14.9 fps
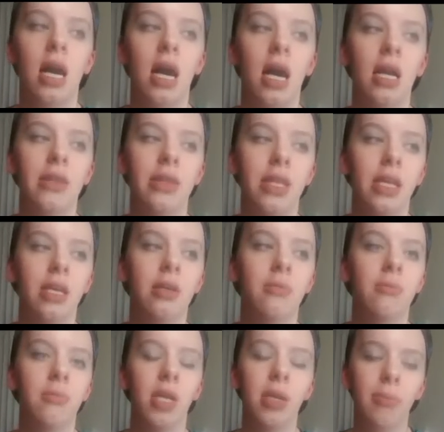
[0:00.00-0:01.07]

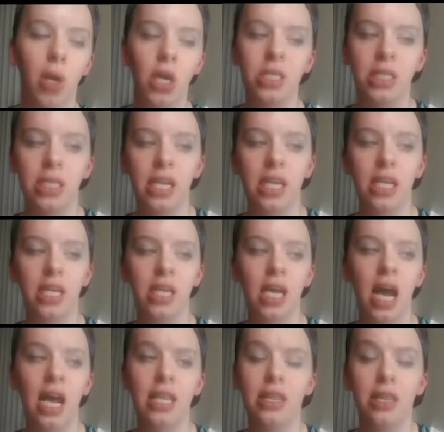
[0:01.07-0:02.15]
them impersonating,
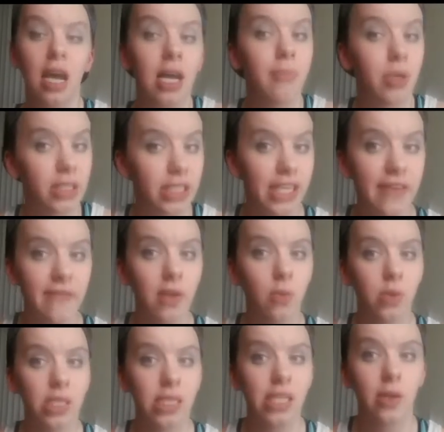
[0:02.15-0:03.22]
I believe it
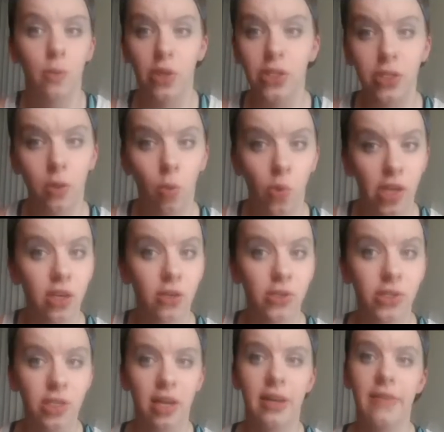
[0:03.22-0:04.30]
was the original
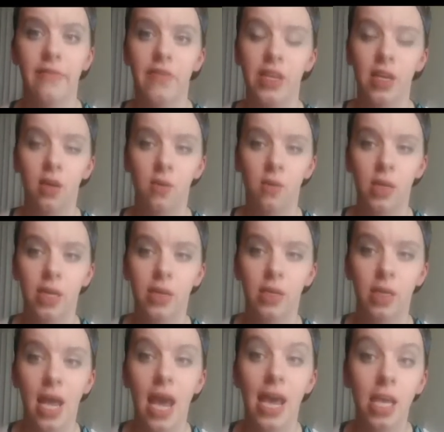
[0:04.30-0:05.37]
winners of the
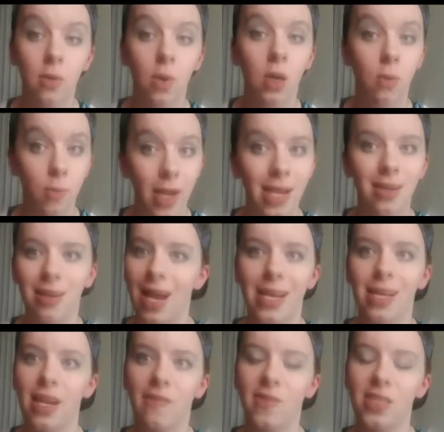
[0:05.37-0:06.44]
AOL Red, I
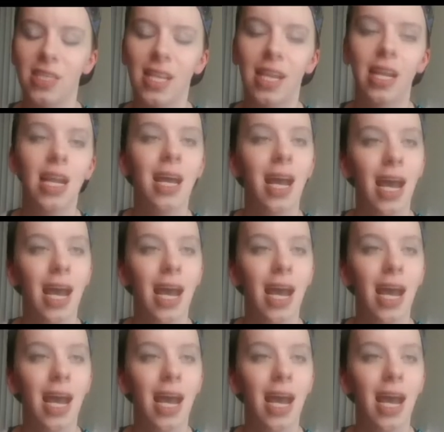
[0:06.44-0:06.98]
can never say that,